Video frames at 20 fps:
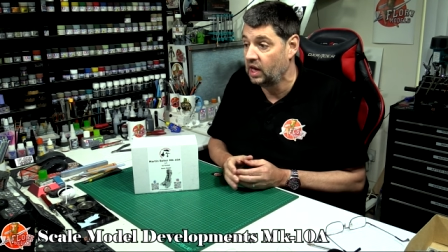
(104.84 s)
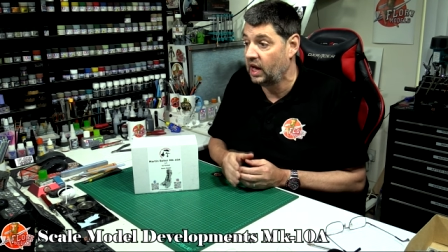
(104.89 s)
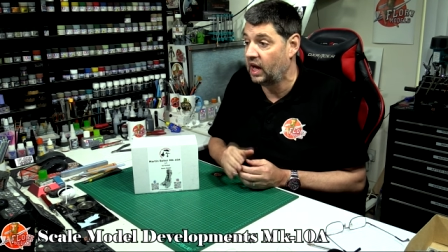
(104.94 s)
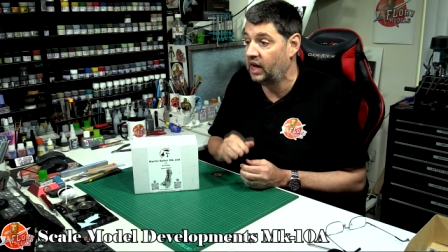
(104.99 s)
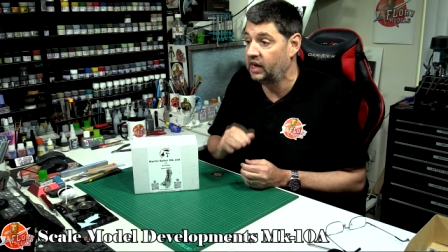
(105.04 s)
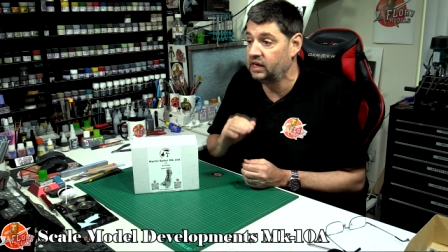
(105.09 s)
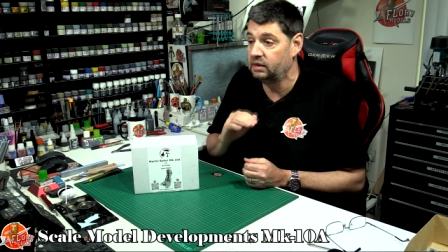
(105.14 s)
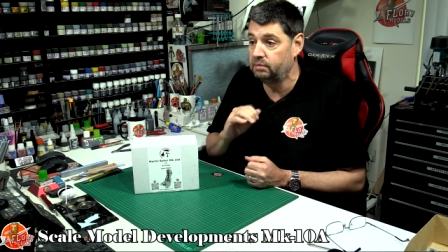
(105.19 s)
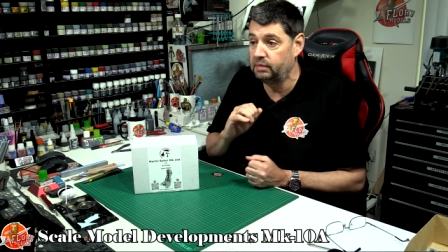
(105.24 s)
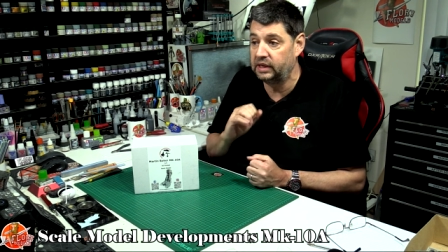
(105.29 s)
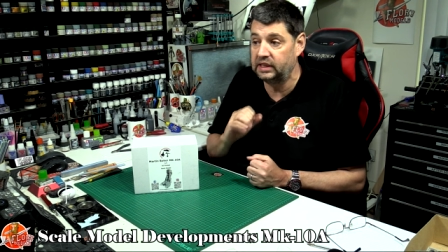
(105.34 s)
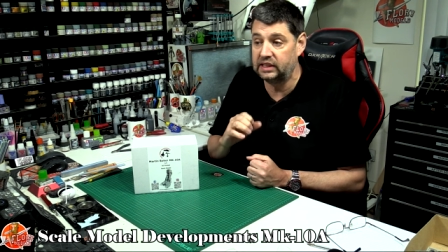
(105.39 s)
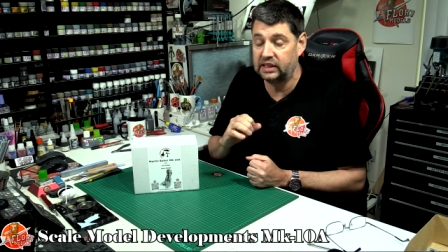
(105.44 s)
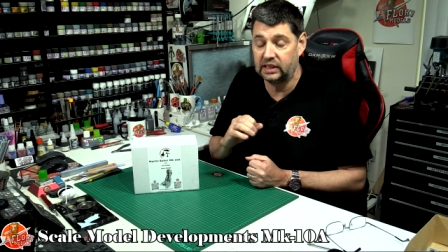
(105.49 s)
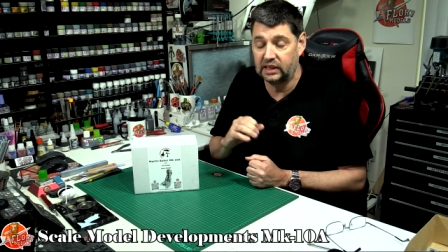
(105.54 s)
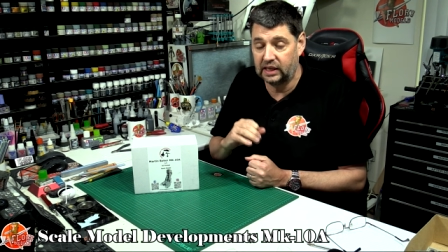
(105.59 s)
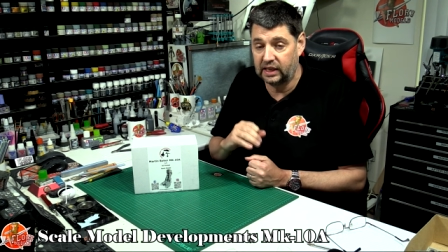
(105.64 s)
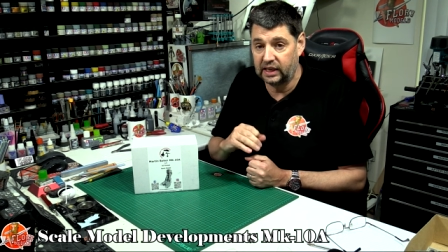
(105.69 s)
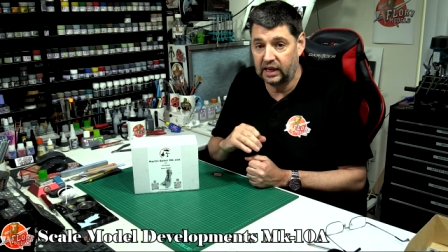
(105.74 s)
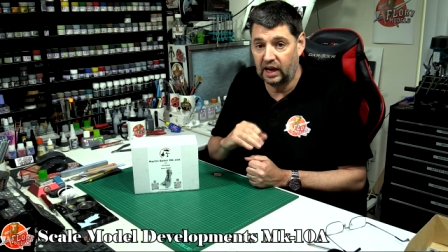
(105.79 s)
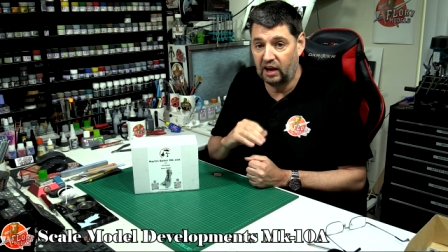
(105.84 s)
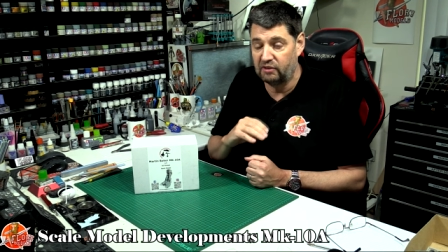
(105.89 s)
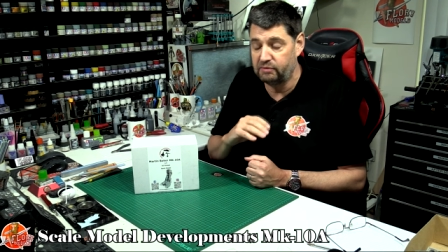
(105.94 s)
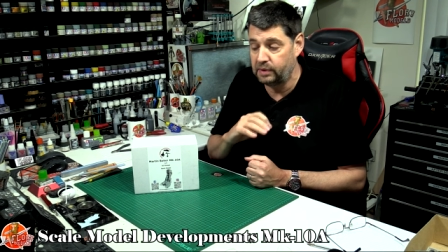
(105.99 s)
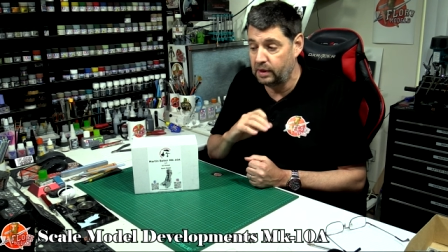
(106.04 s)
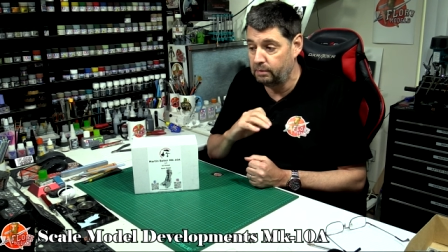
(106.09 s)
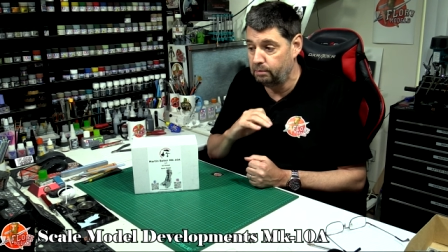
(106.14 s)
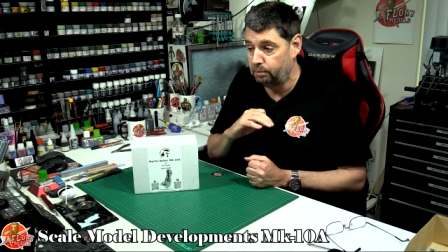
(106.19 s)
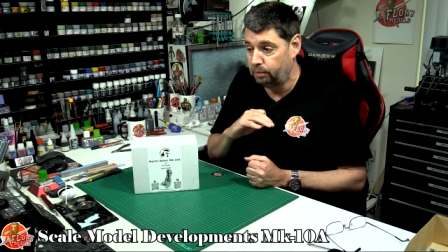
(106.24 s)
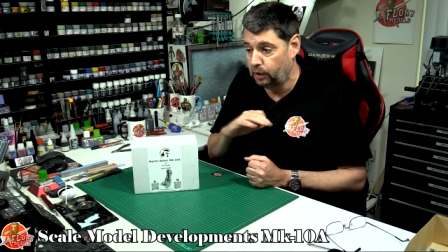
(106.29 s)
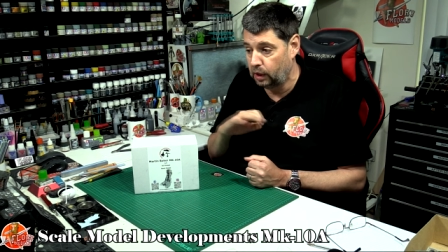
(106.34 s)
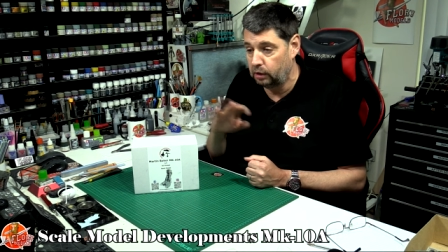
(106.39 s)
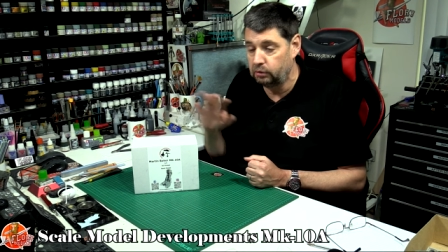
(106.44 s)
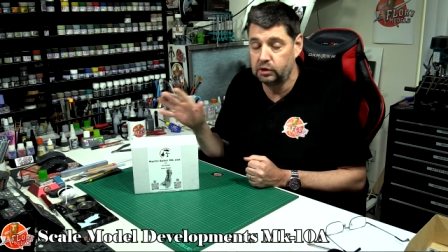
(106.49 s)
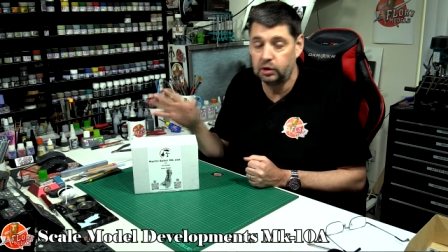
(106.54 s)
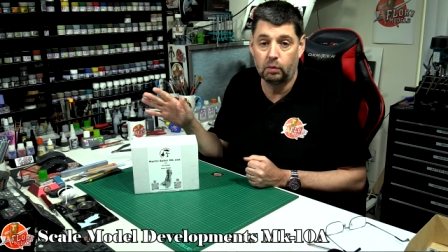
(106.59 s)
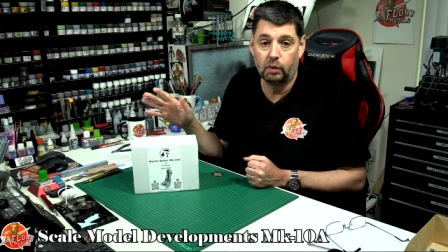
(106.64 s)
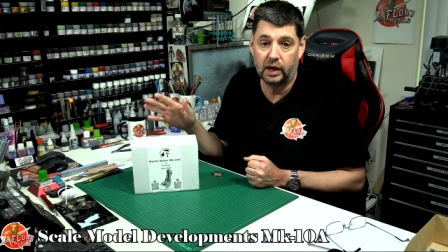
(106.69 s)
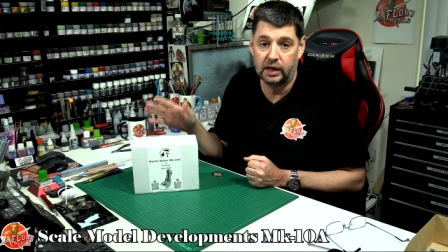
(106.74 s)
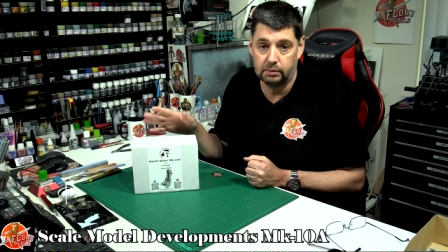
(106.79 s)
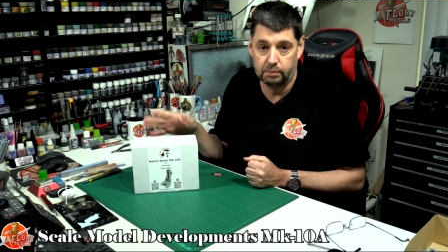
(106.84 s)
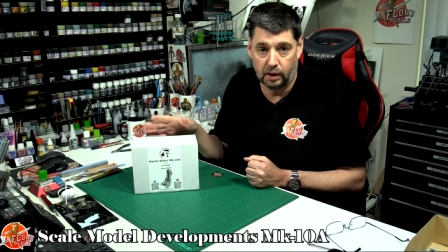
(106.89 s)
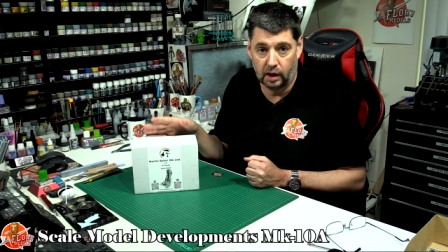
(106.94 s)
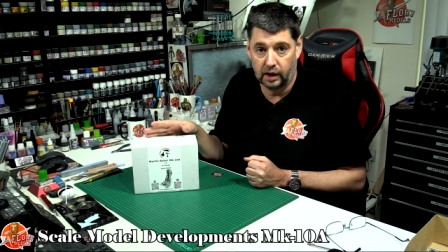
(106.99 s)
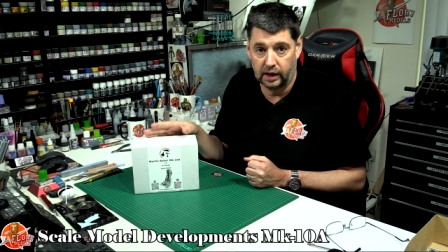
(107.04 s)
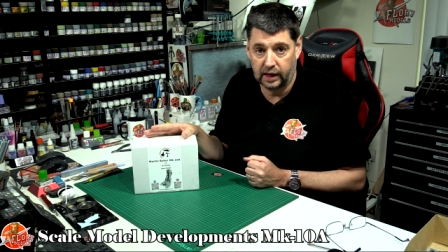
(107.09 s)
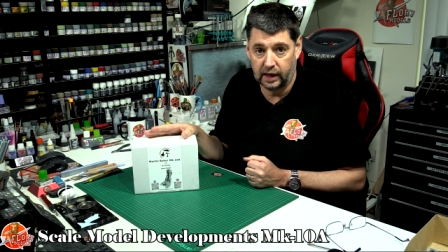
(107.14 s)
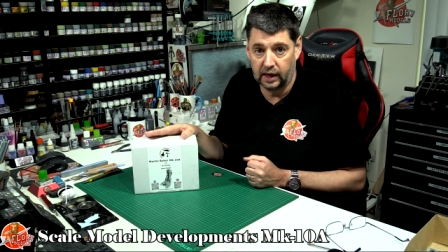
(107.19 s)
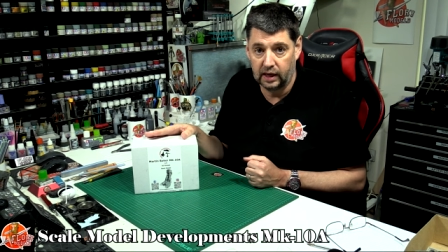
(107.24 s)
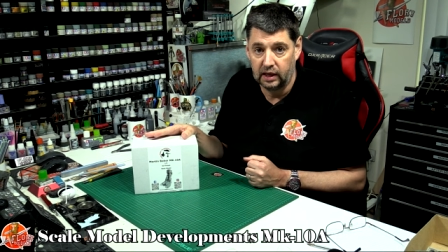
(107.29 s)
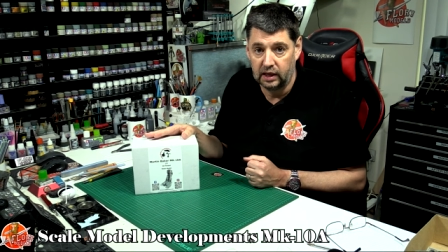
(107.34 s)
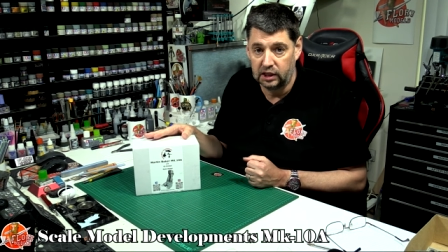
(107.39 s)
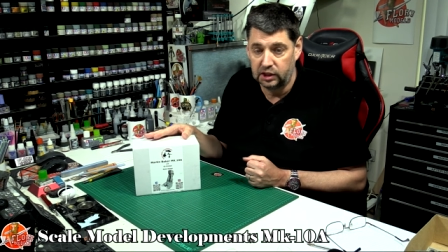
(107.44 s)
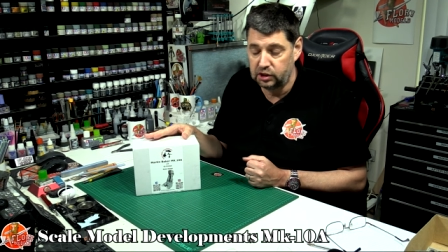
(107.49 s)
and immediately I've been blown away by it.